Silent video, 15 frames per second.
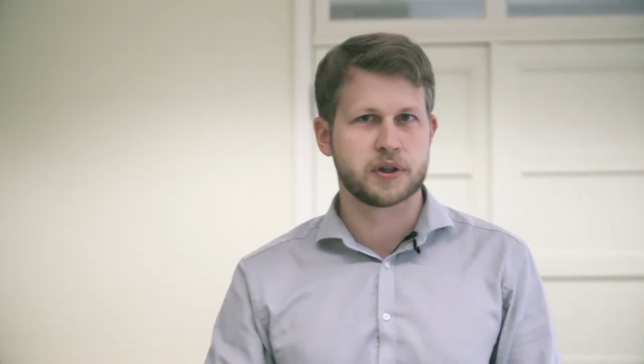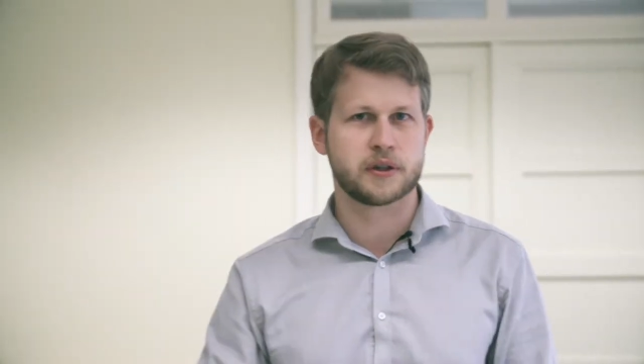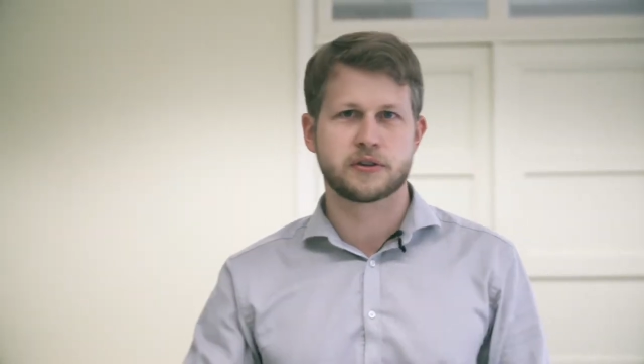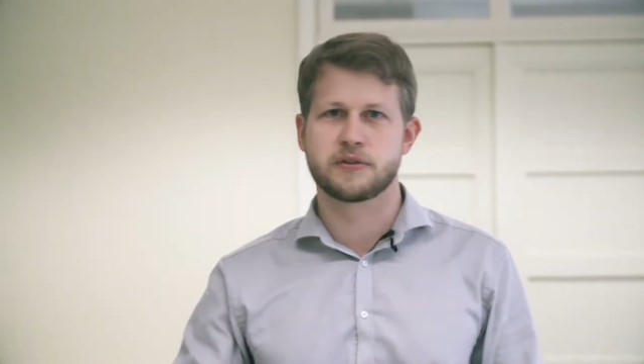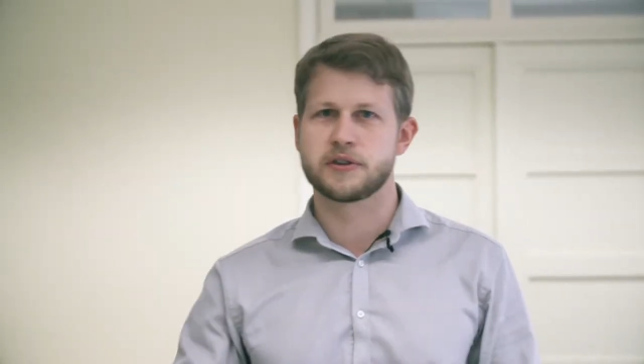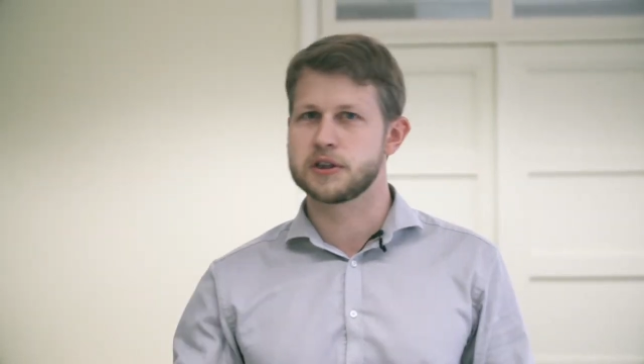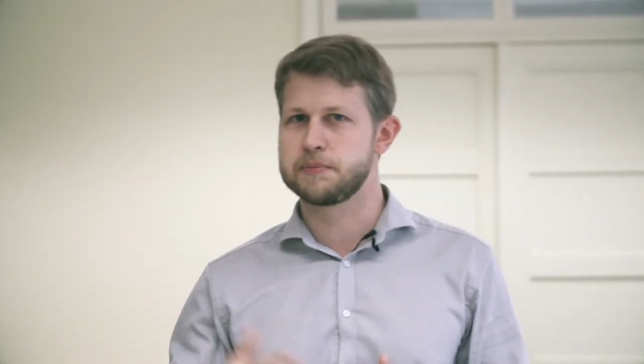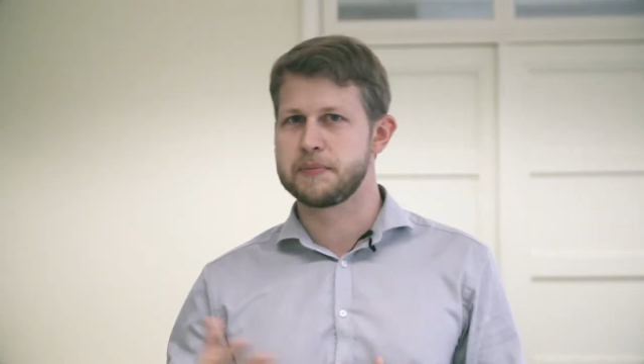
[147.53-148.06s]

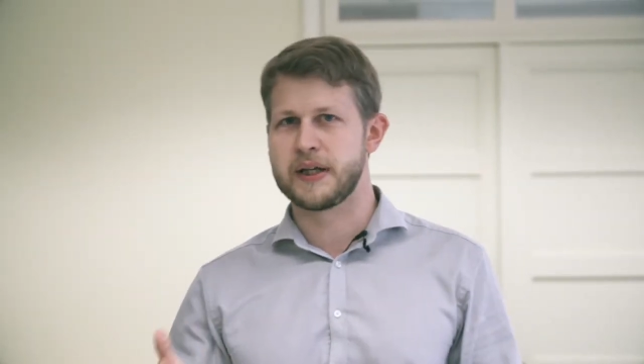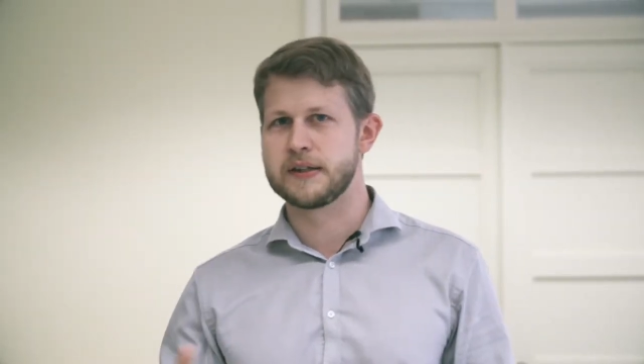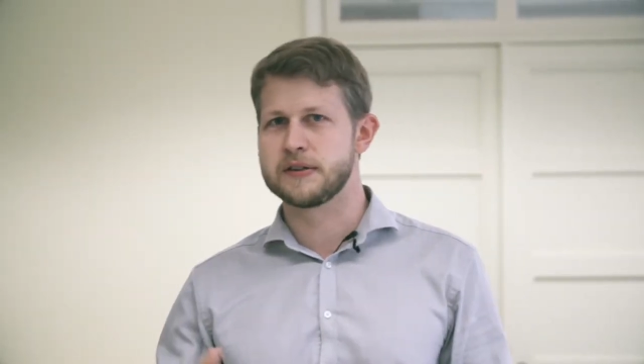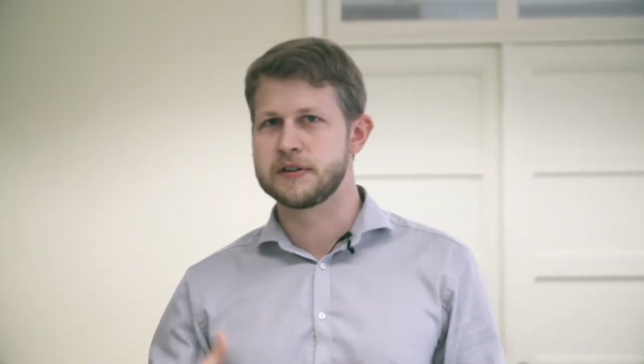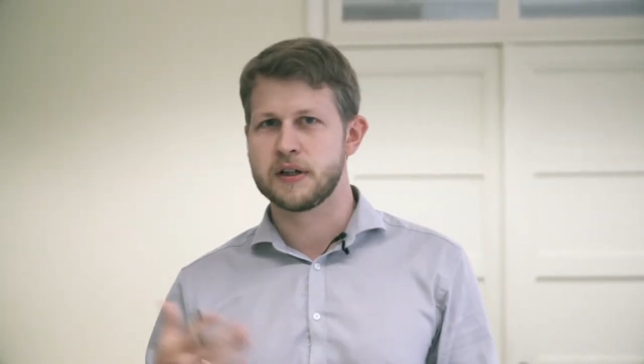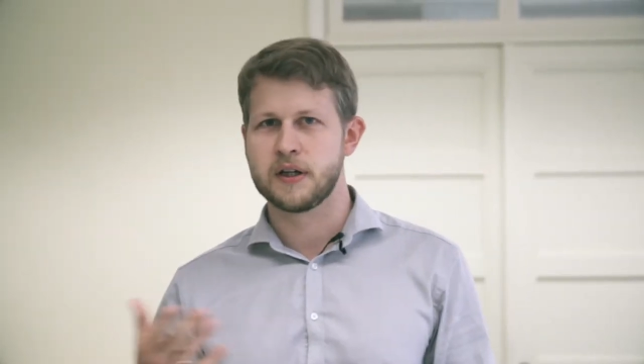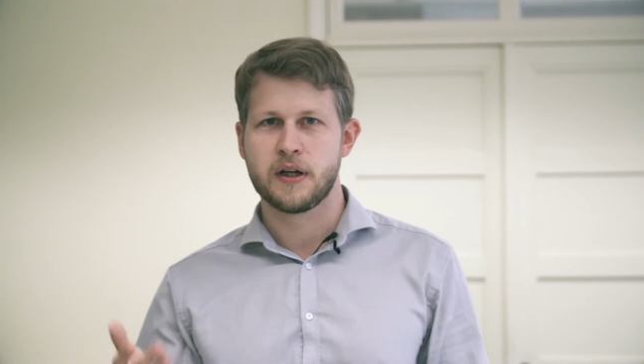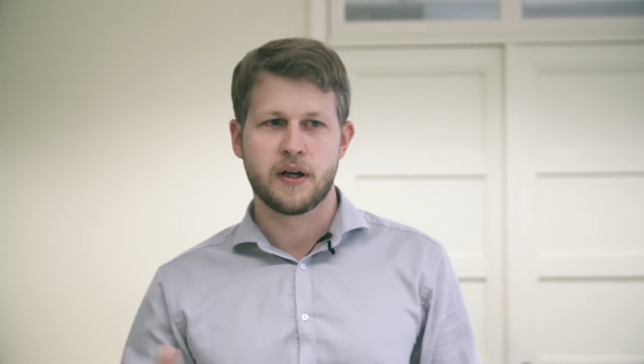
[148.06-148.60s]
It just
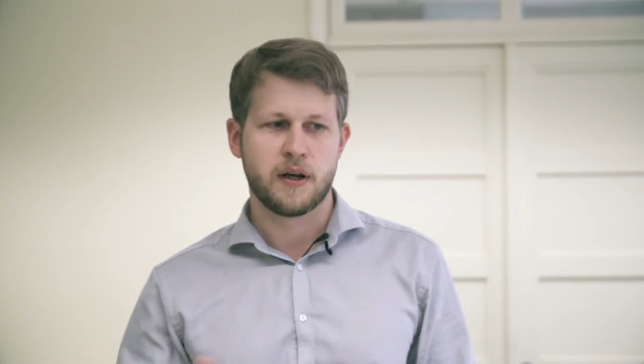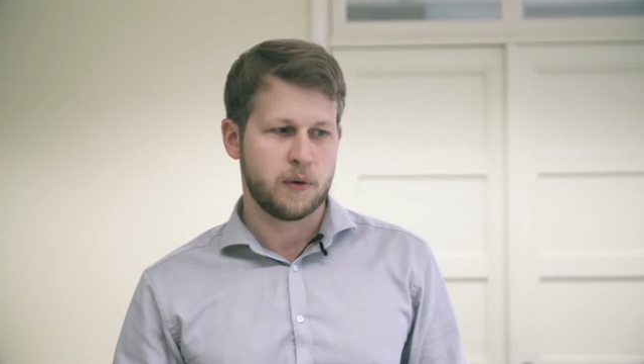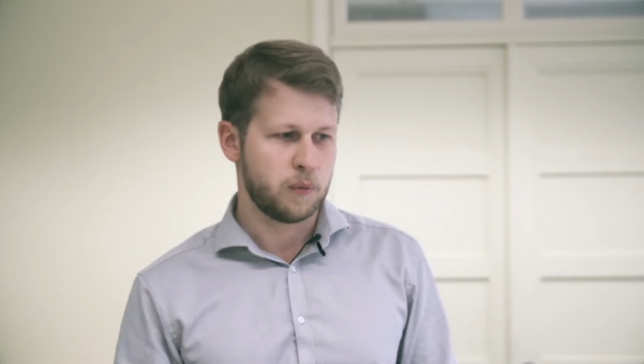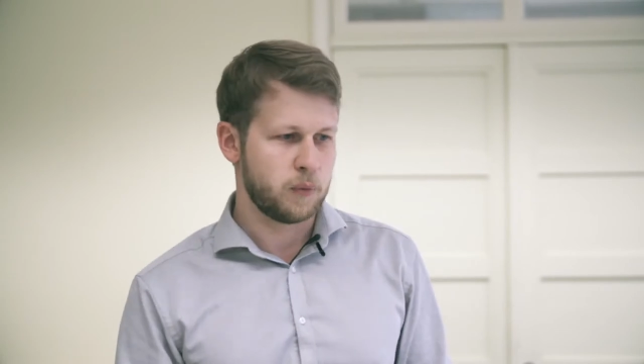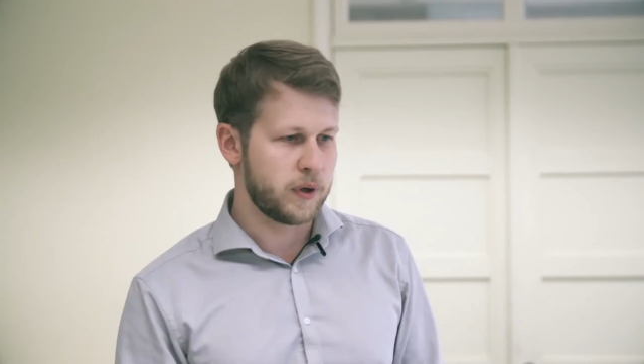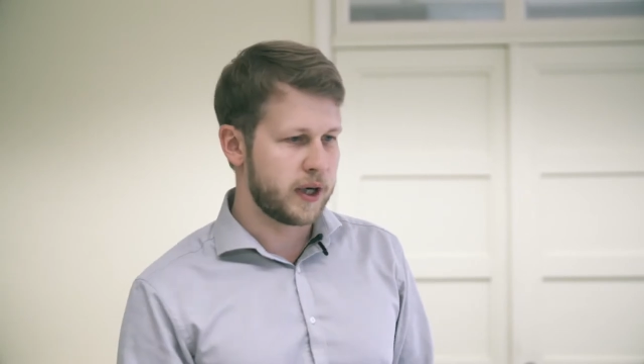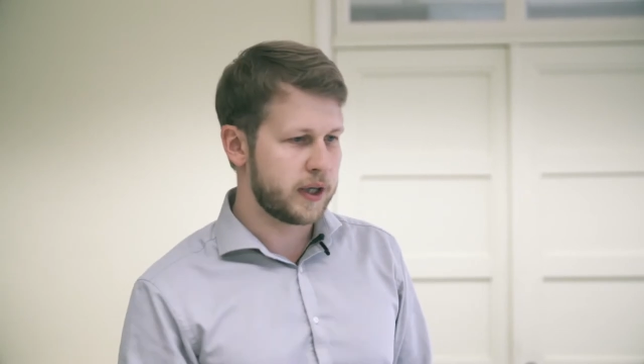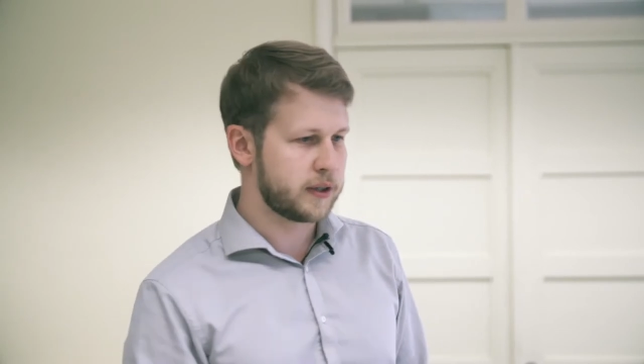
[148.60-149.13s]
means
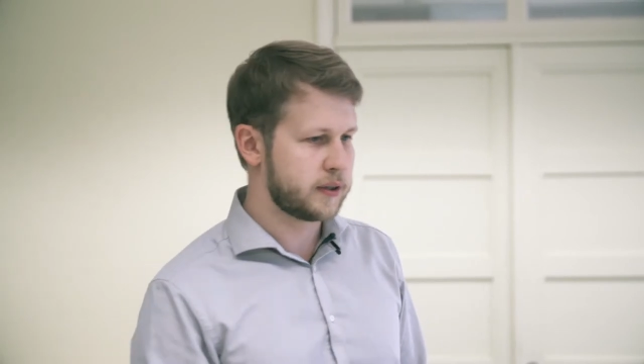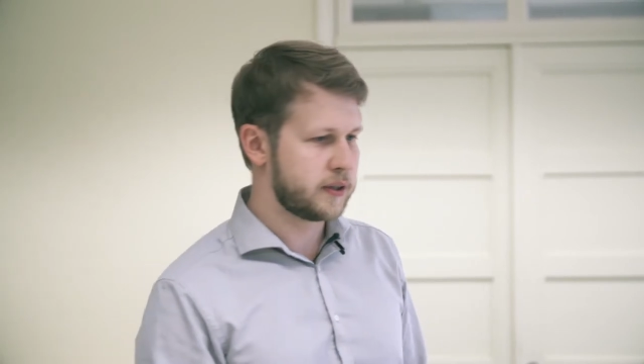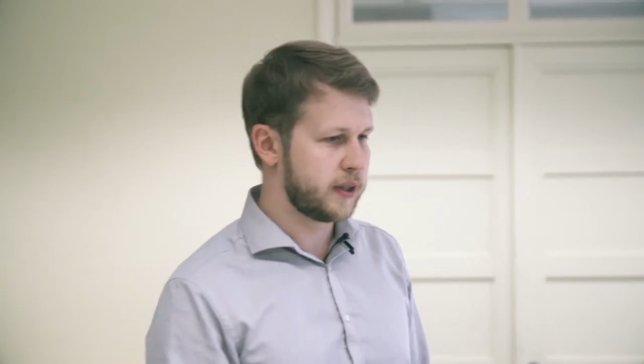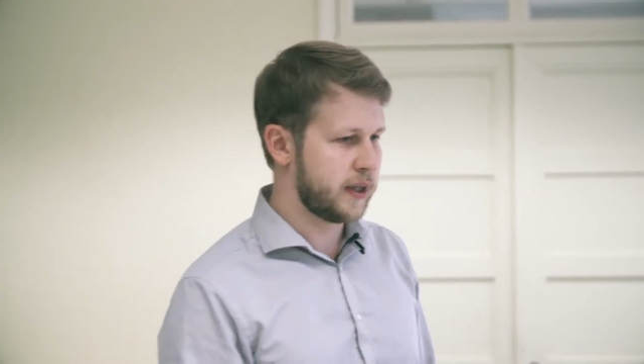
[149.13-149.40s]
what